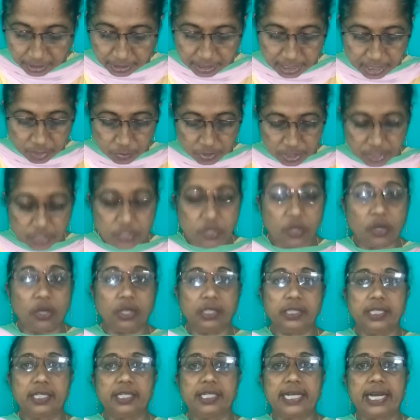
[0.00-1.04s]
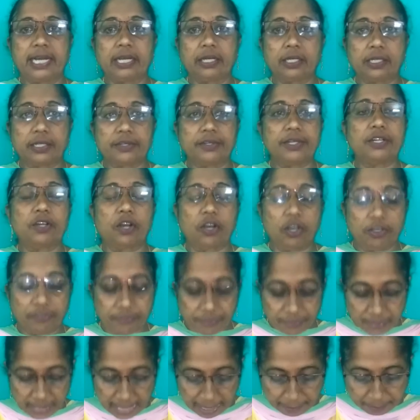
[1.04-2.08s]
This was called the doctrine
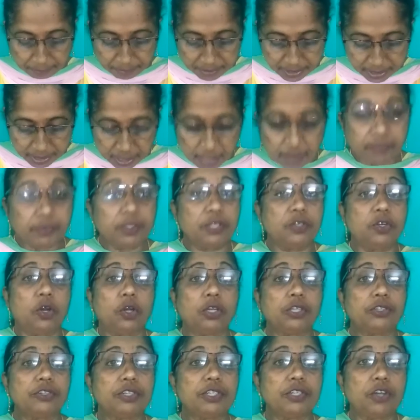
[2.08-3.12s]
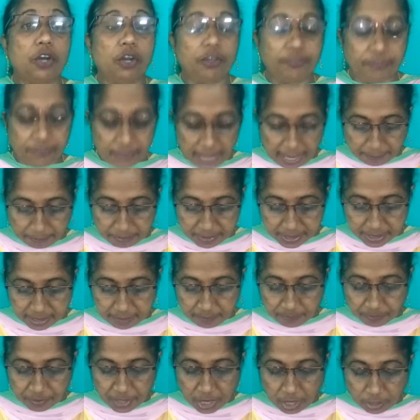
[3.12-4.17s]
of lapse. The doctrine of
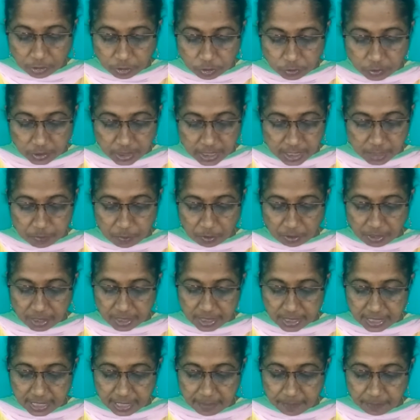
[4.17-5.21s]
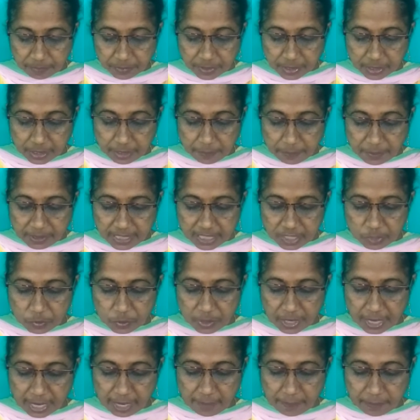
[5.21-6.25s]
lapse. Through this policy, the British
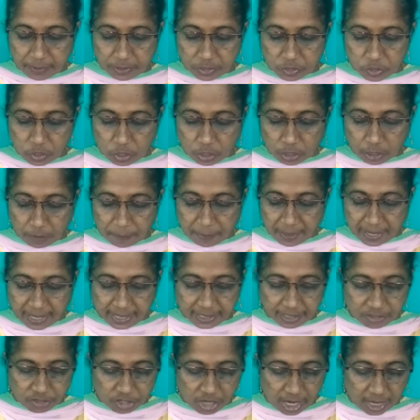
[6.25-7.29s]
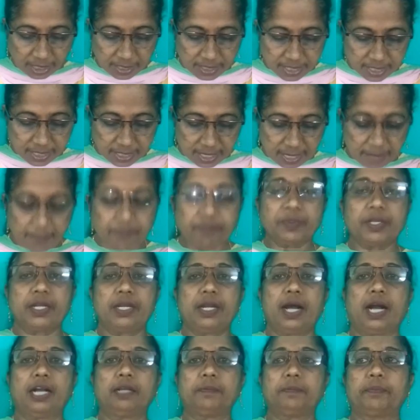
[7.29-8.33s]
were able to occupy Jhansi,
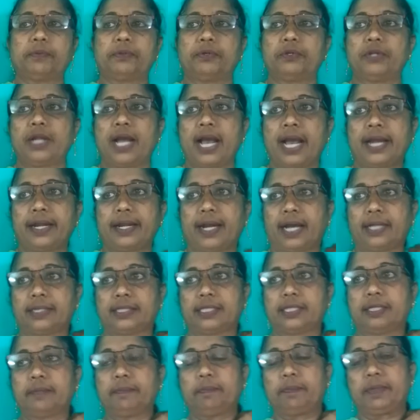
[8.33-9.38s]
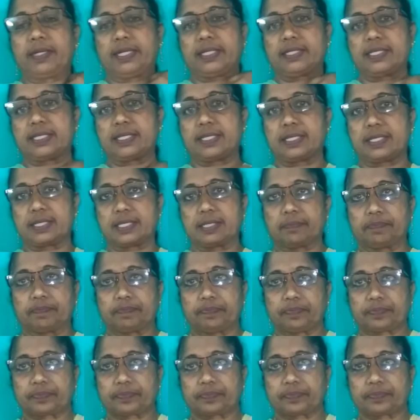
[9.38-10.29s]
Nagpur and other places.